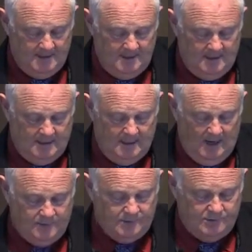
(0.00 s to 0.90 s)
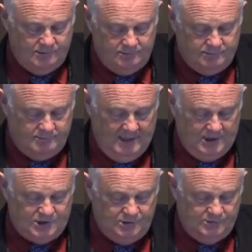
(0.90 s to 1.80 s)
Uh, other
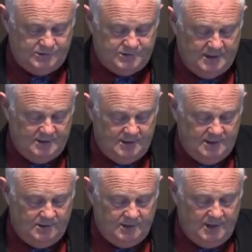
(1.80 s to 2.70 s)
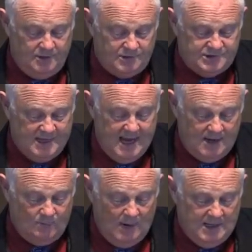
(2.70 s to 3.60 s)
issues, and uh, you can
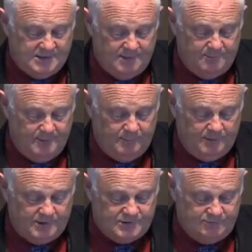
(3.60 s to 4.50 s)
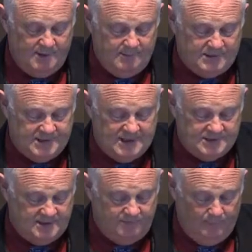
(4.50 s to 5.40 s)
understand why some people are extremely
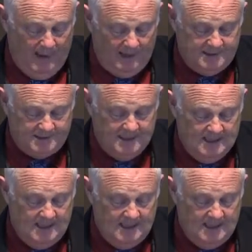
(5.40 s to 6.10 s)
sensitive about it.